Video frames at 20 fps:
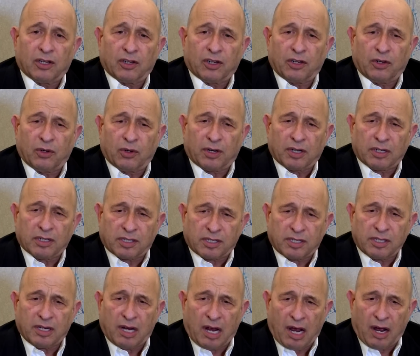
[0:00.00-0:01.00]
you can
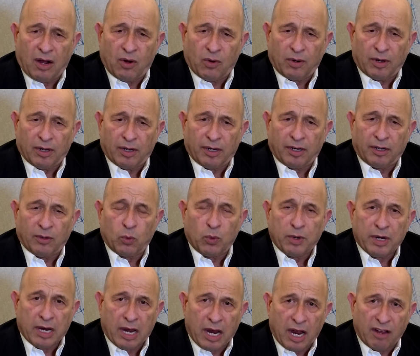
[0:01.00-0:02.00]
see how, and
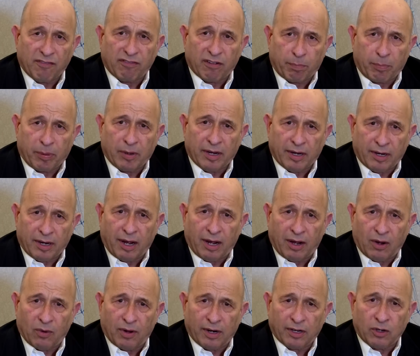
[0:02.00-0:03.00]
we have a plan
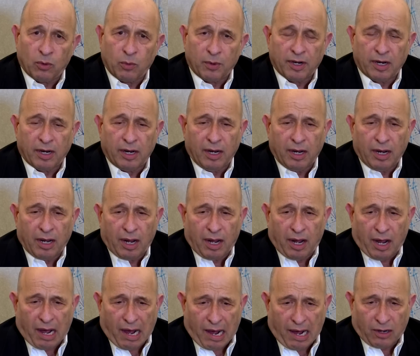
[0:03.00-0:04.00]
how. I don't want to
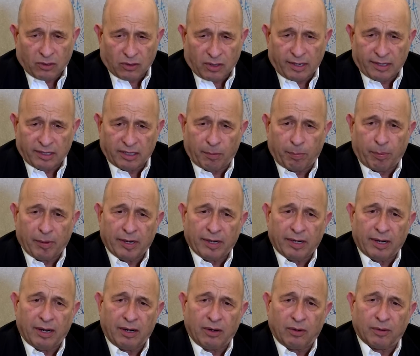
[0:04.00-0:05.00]
outline the plan
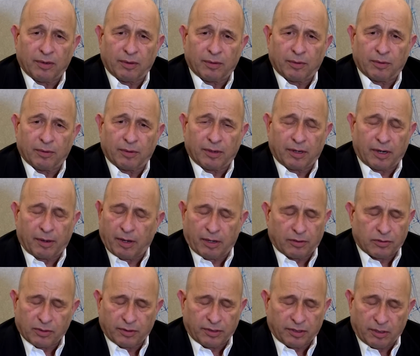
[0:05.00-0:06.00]

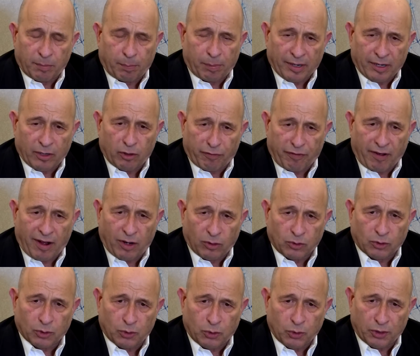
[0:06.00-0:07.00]
the plan of how
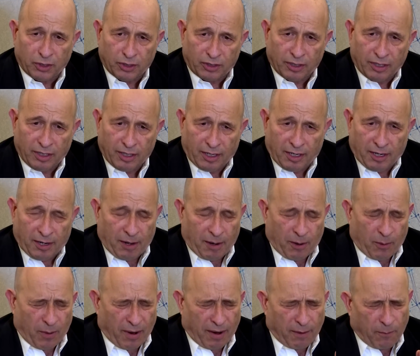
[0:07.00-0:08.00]
to do it.
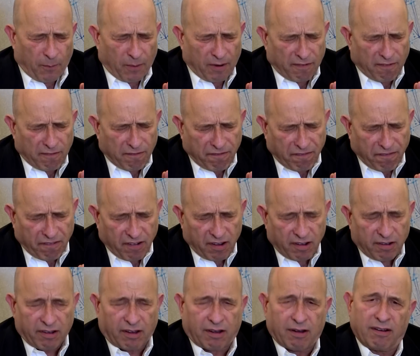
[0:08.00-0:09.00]
We have a
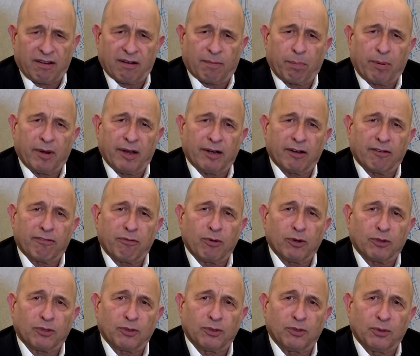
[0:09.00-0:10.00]
very clear plan of
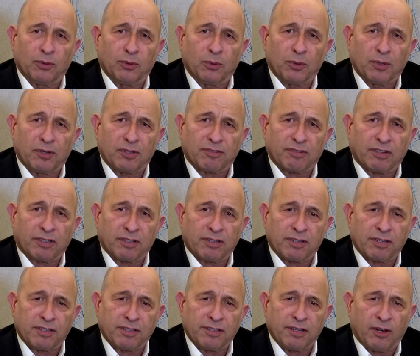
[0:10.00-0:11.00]
what to do with
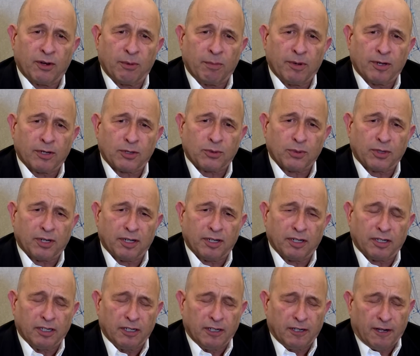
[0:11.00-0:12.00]
Stratasys Nano merged together.